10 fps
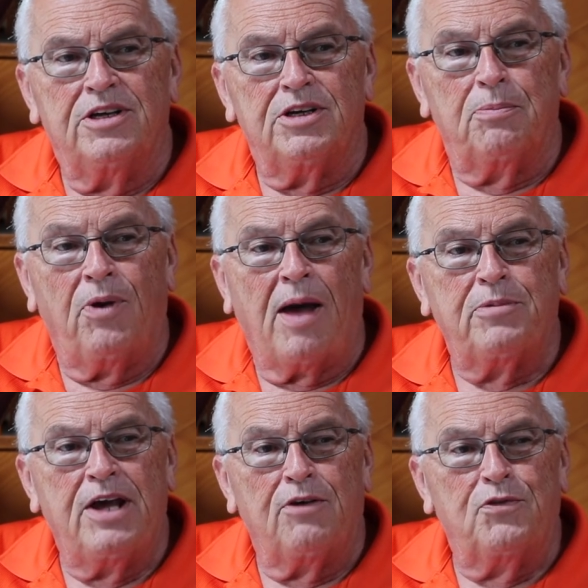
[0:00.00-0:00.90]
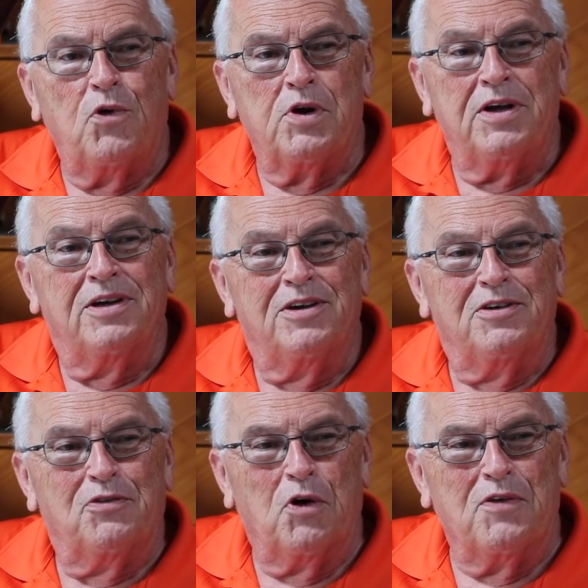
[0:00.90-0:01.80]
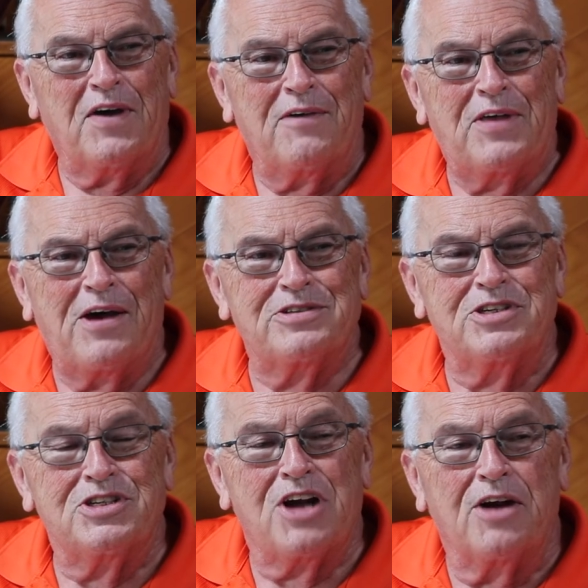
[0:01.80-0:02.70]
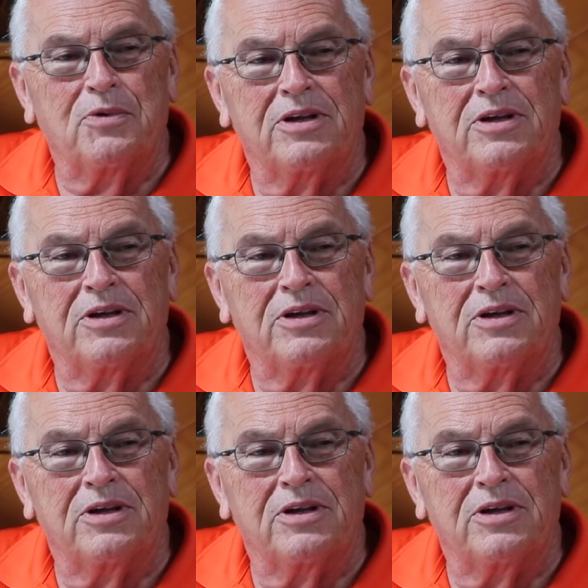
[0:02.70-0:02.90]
to plop down $45,000 to start